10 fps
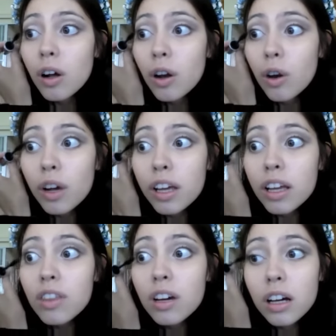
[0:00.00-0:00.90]

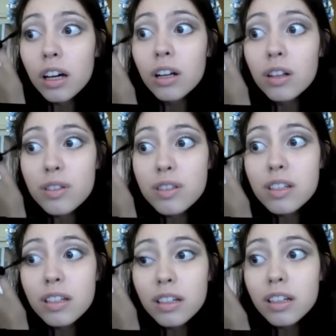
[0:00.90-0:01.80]
Locking the curls.
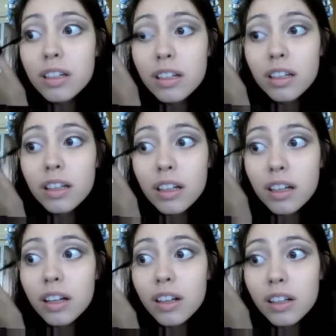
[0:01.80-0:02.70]

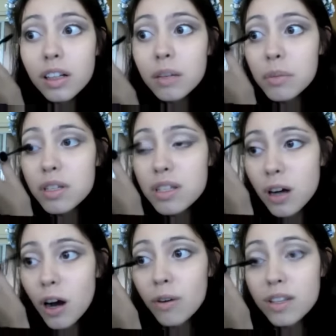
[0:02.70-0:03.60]
Mascara